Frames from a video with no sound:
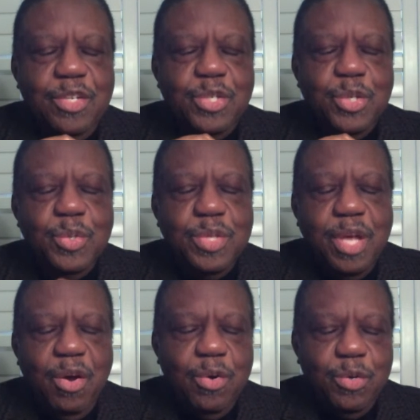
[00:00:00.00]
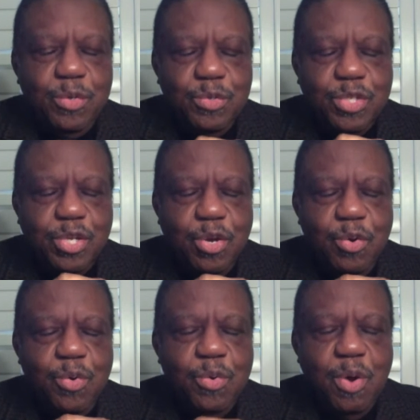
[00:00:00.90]
to those
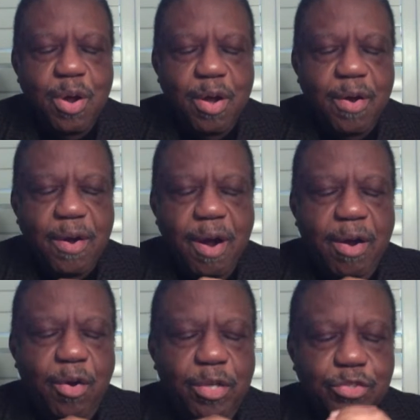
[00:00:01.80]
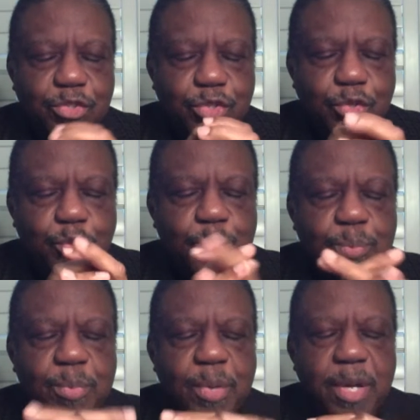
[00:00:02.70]
who are on
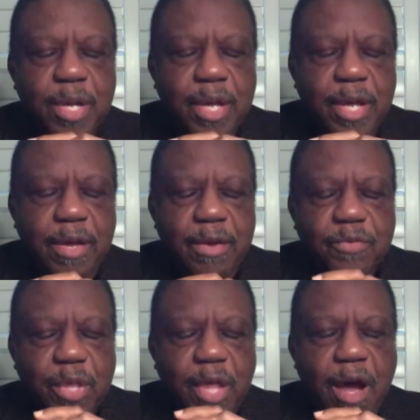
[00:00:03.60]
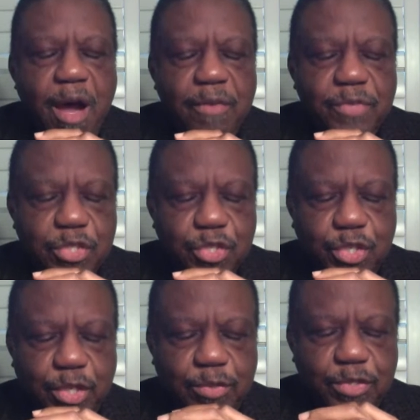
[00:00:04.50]
Zoom for the Harvest
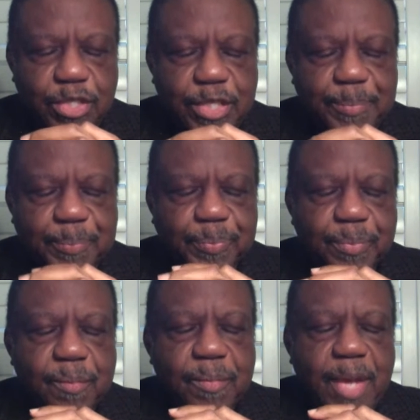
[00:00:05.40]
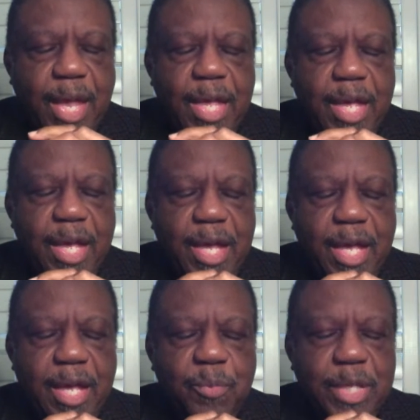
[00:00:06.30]
Church.
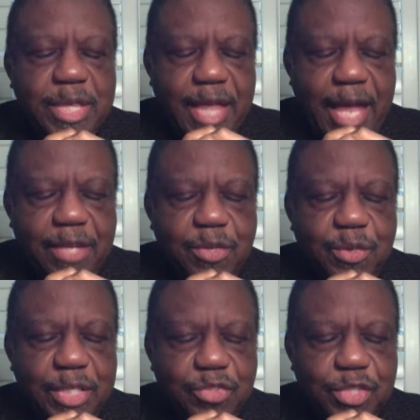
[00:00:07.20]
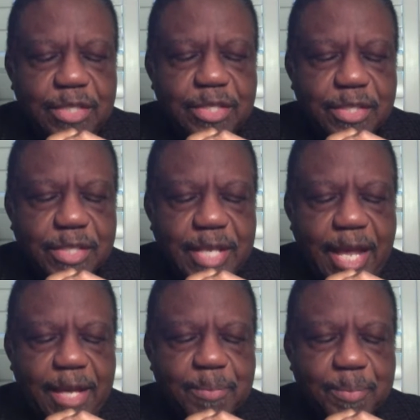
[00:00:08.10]
And we thank you in Jesus'
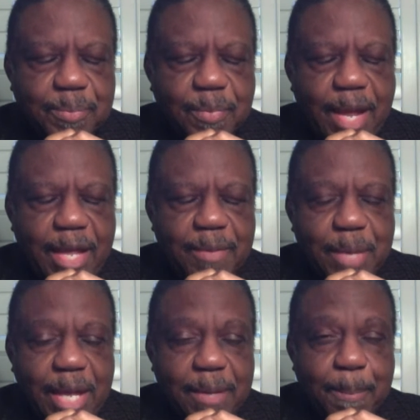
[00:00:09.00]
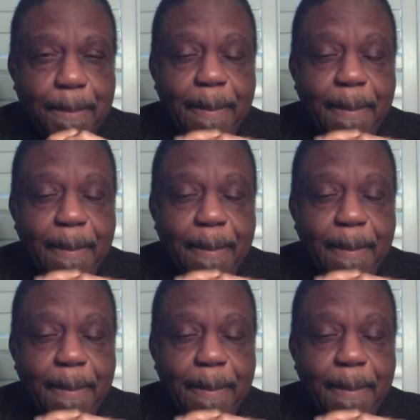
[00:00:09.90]
name. Amen.